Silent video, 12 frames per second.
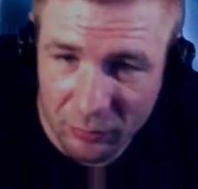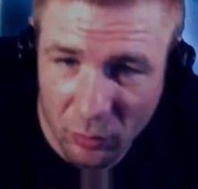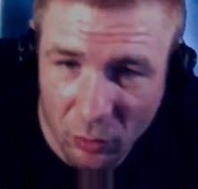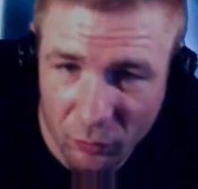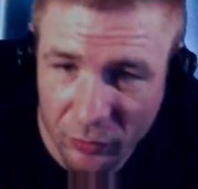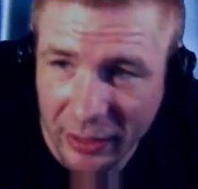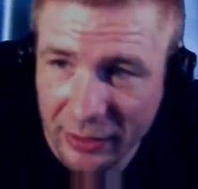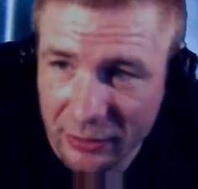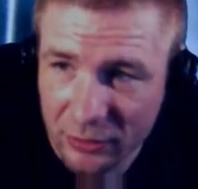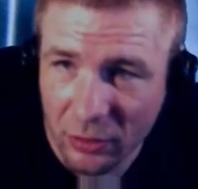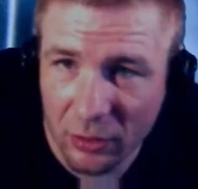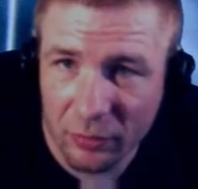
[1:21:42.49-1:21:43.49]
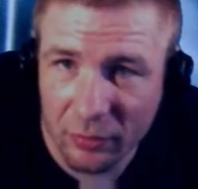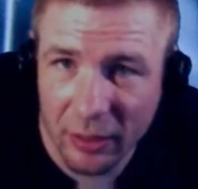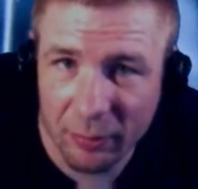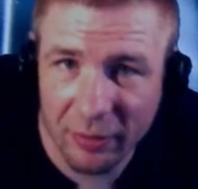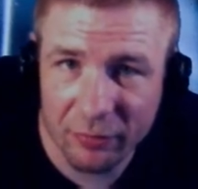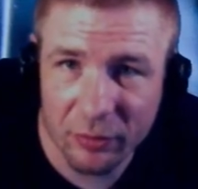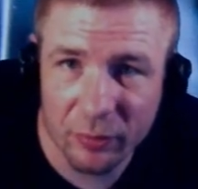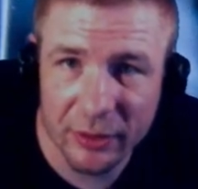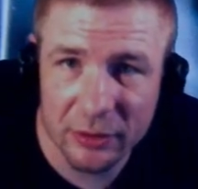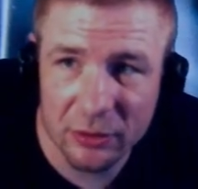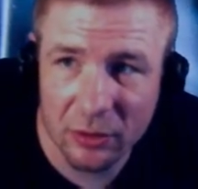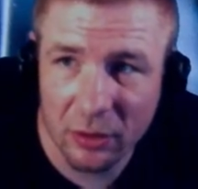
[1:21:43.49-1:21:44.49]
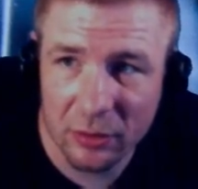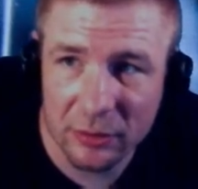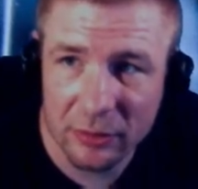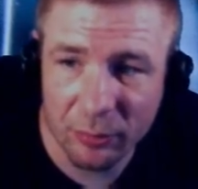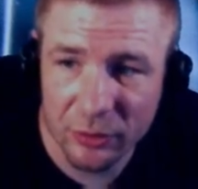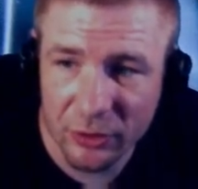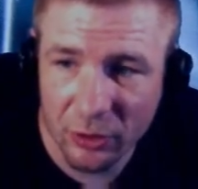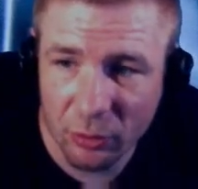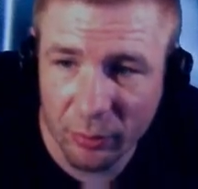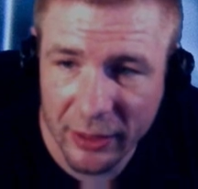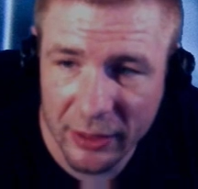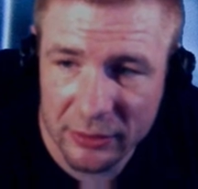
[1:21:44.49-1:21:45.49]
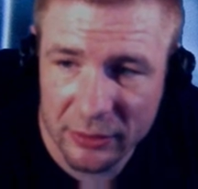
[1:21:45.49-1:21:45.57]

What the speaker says: Hopefully I installed it right. I might have to reinstall it because I'm using OBS.